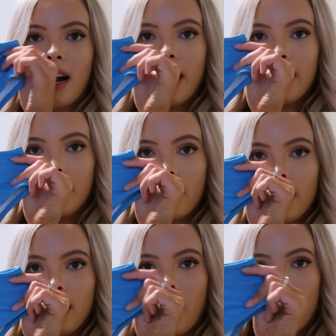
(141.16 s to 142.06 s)
high
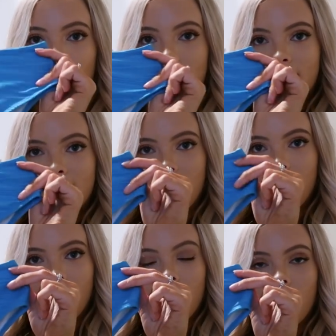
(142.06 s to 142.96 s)
cut, high
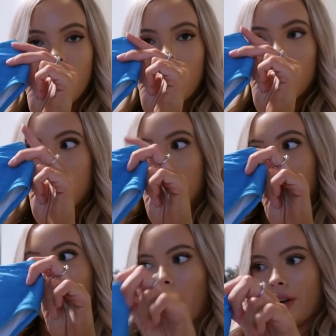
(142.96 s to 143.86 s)
waisted
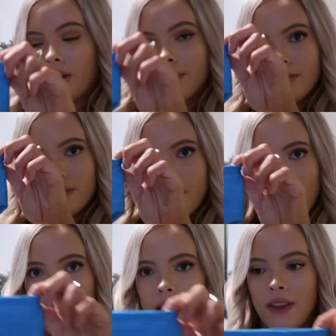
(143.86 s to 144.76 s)
bottom
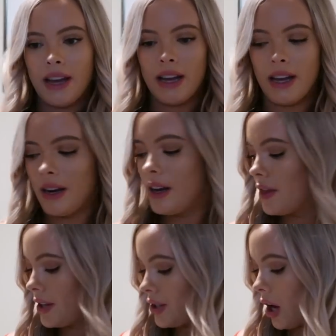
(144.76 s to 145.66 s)
and then
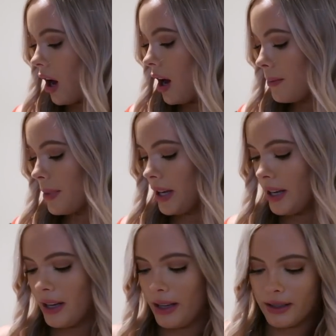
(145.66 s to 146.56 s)
the top
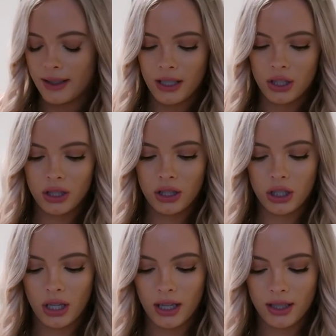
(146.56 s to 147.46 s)
is
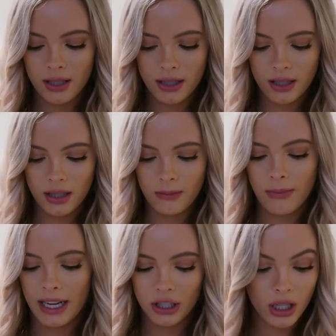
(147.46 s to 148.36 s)
just
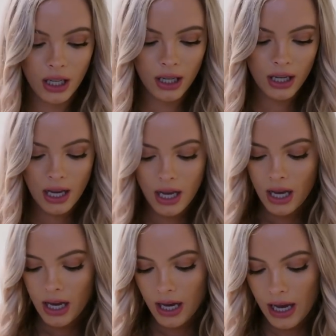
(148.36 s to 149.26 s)
matching
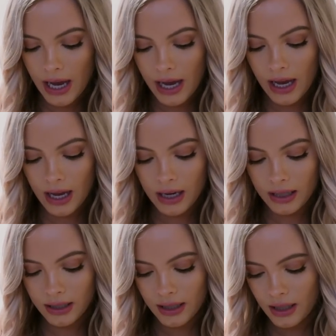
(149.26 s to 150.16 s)

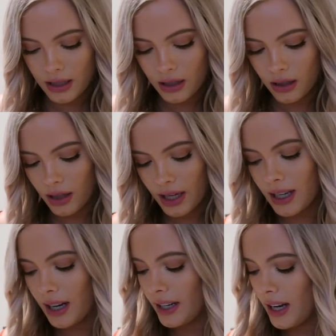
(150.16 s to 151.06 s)
and it
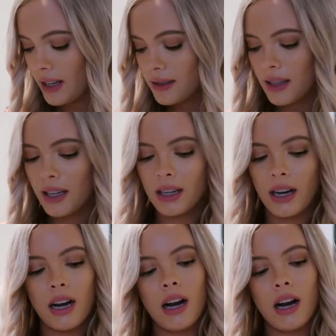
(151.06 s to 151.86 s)
kind of has like